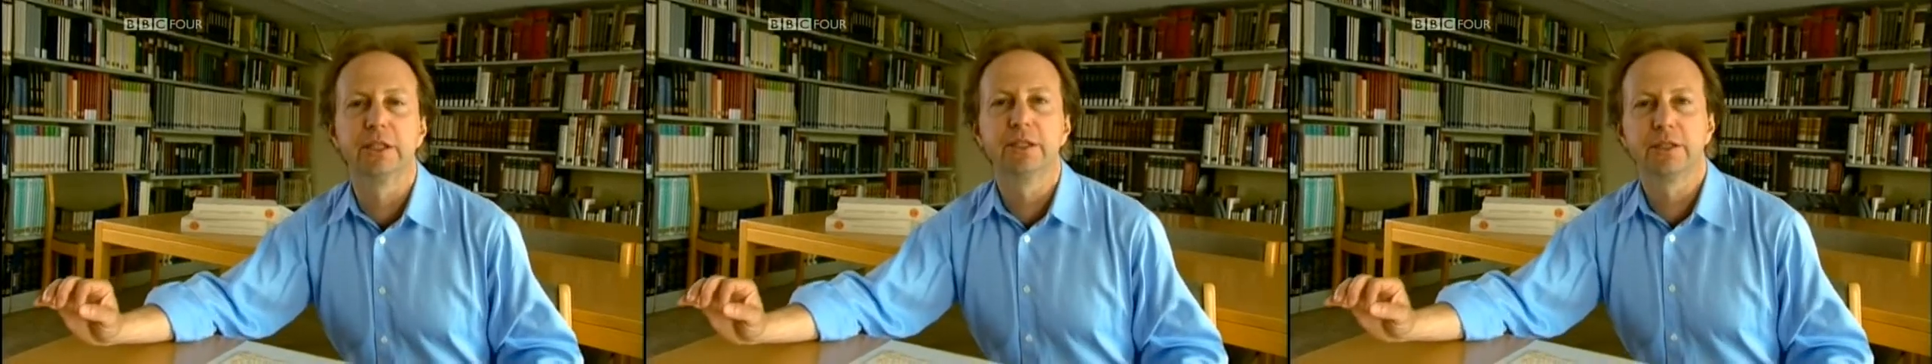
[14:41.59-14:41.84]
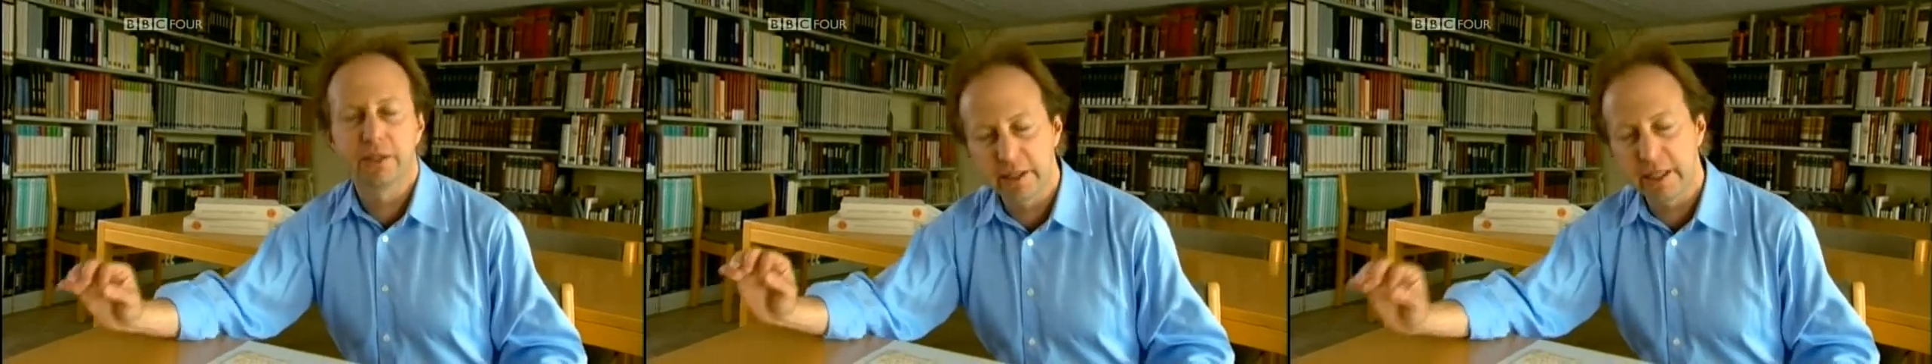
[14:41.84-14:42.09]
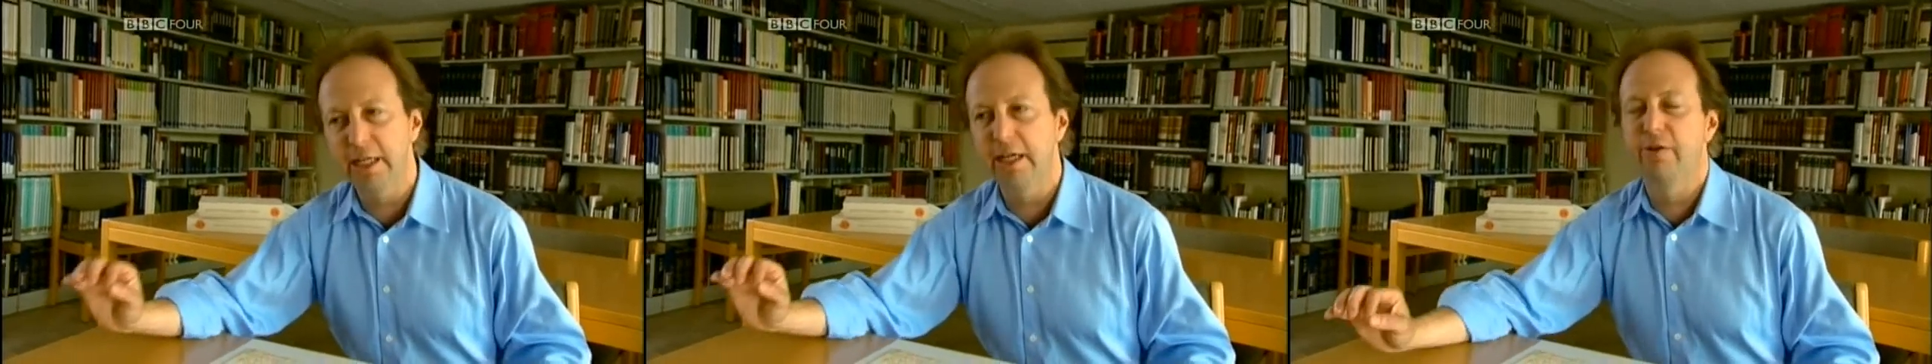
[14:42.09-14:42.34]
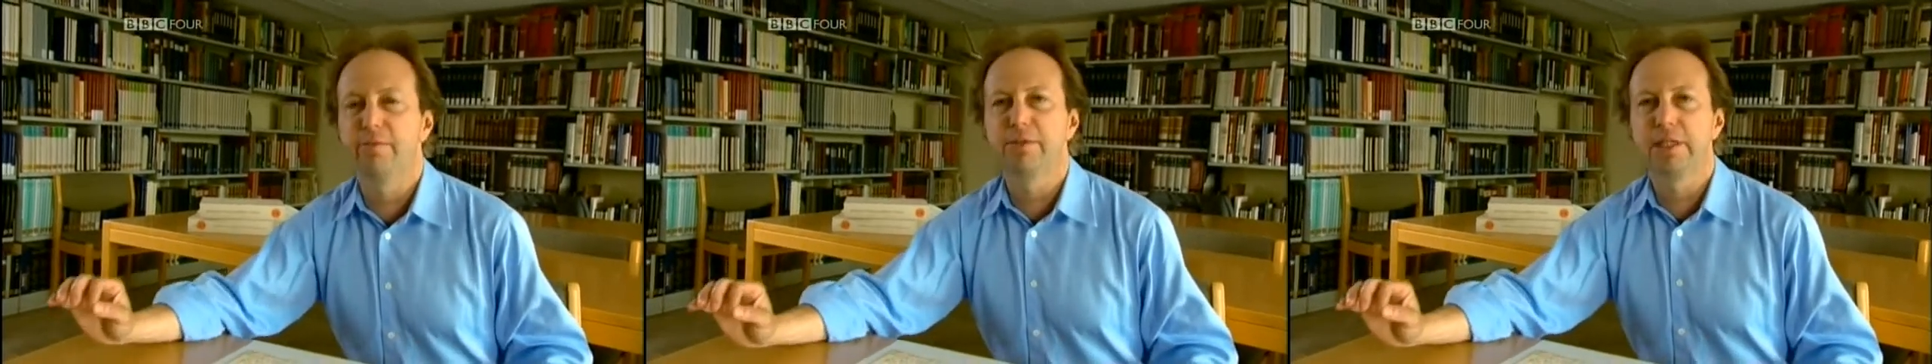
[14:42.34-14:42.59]
to think of
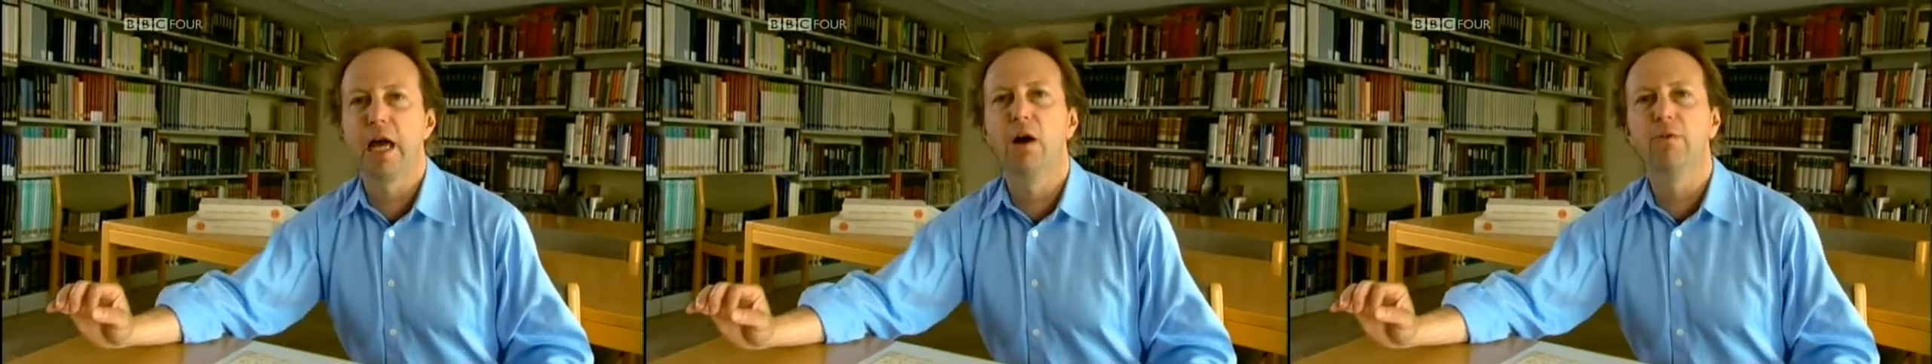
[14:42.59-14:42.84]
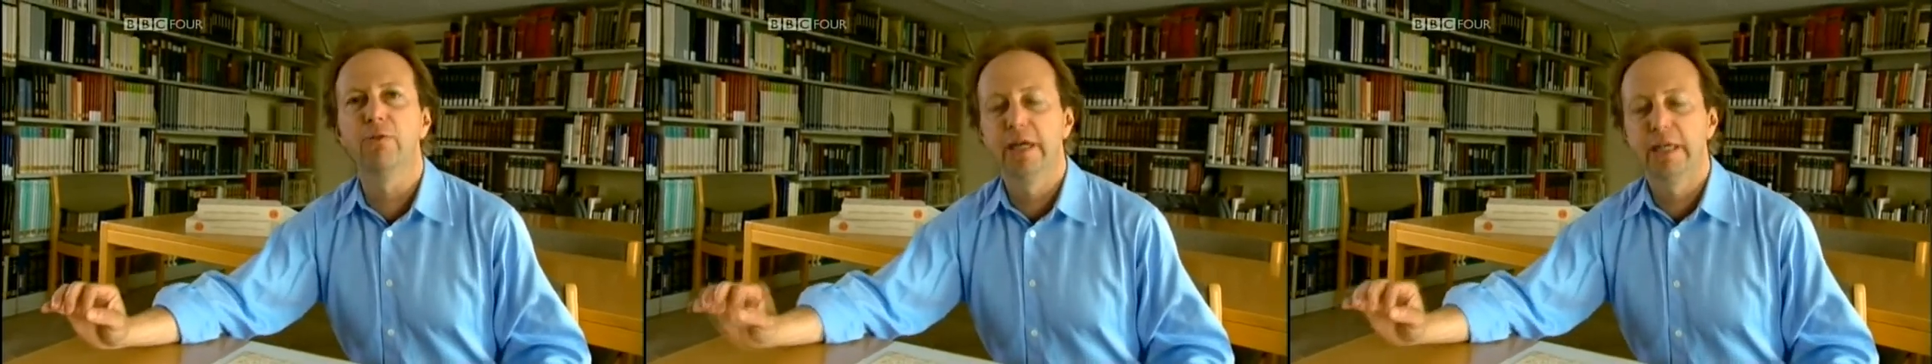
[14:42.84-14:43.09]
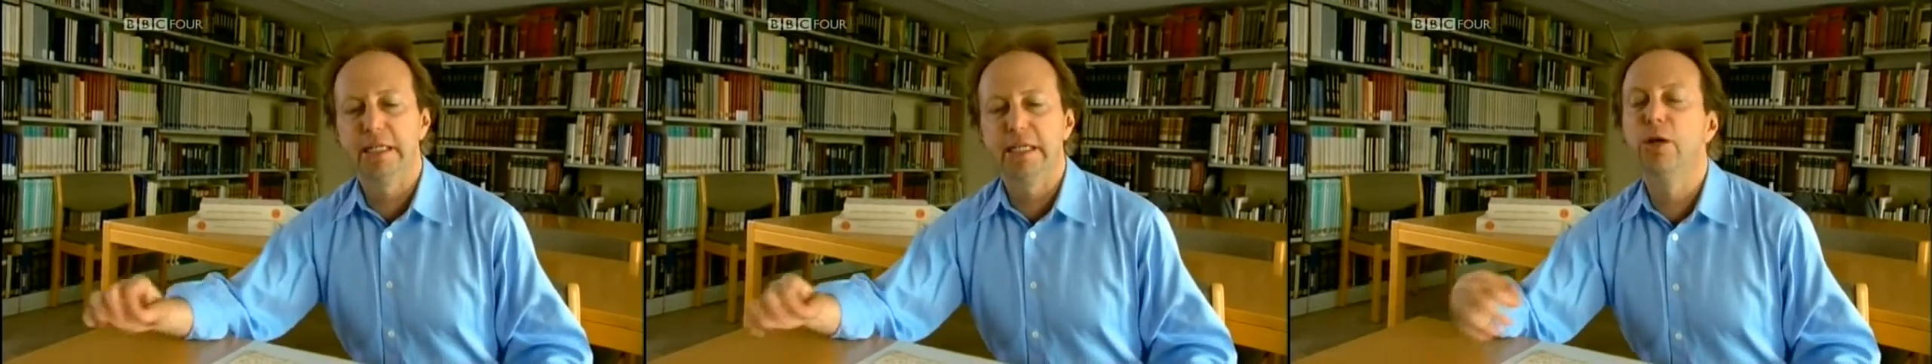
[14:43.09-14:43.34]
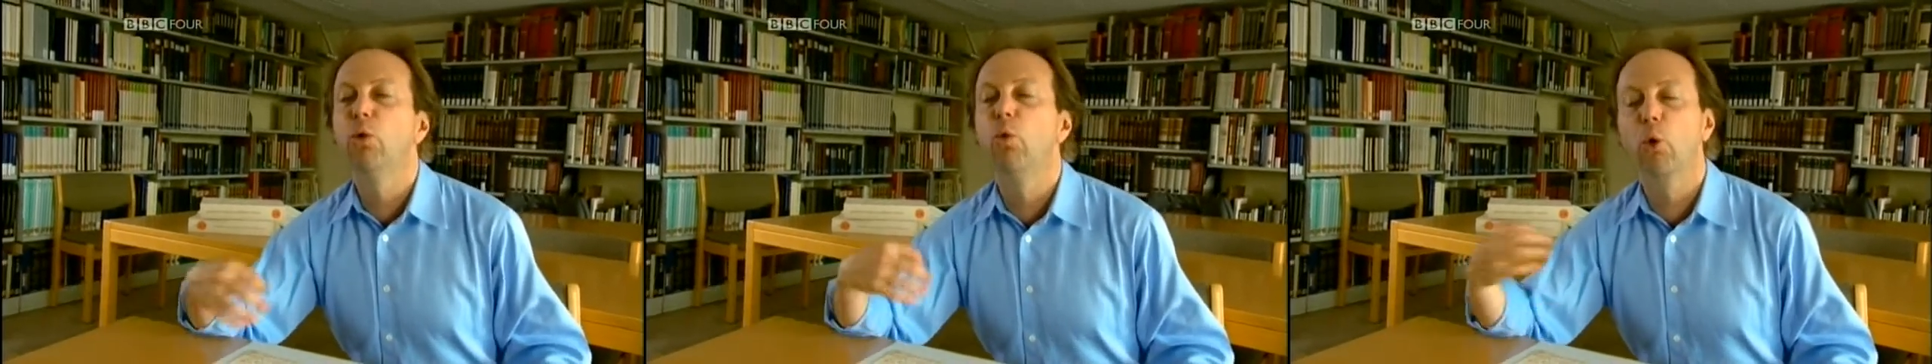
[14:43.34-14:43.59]
himself in